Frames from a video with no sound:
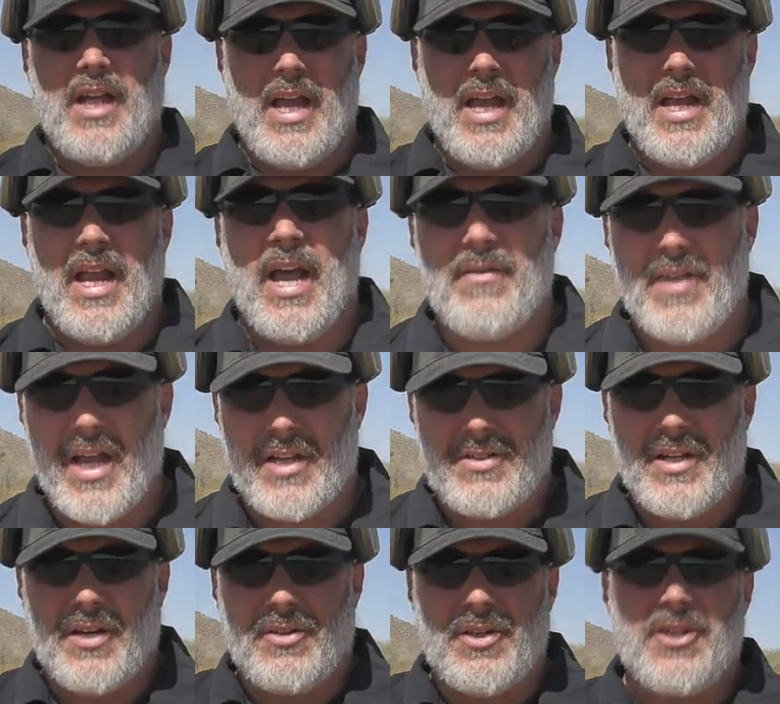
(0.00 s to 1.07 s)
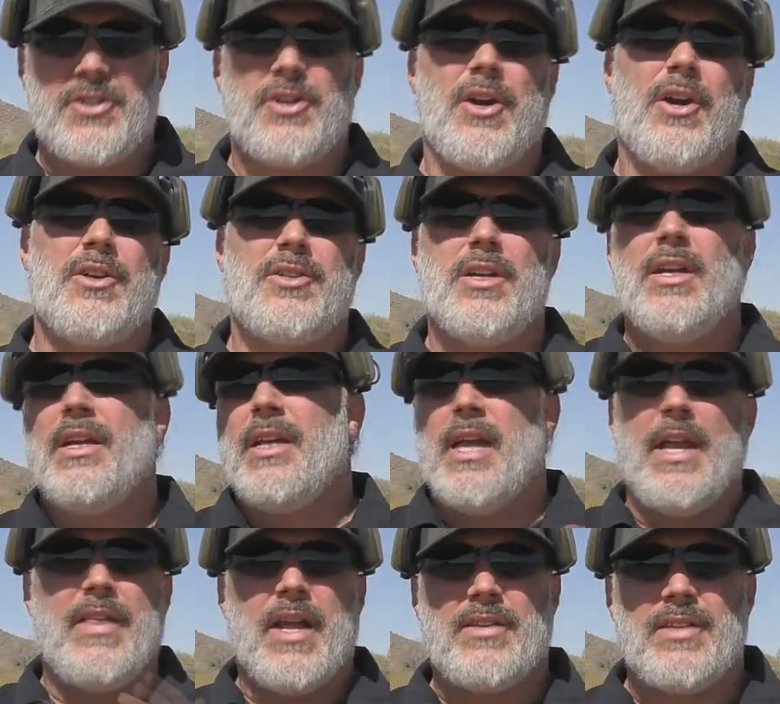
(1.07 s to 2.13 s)
and have an accidental discharge,
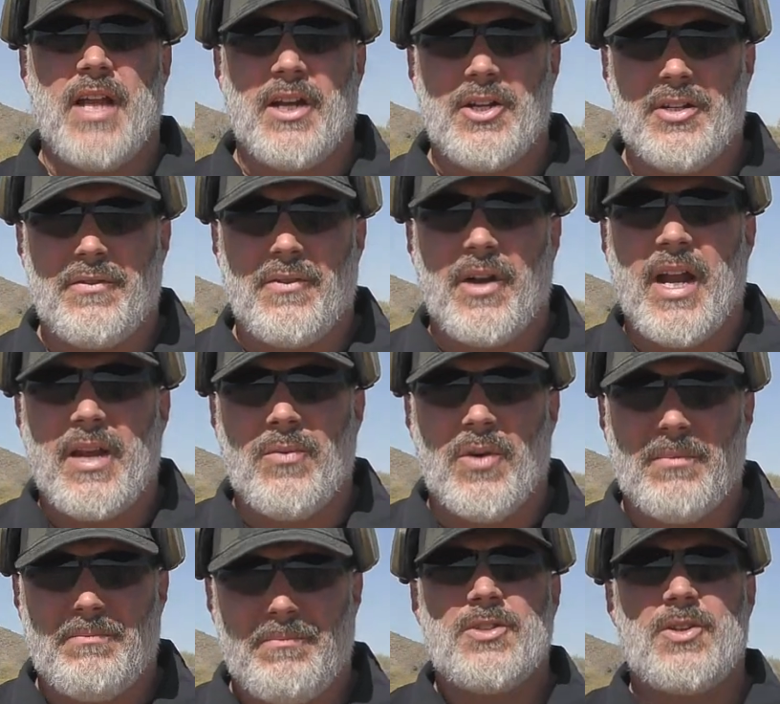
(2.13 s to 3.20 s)
and that's not good for anyone.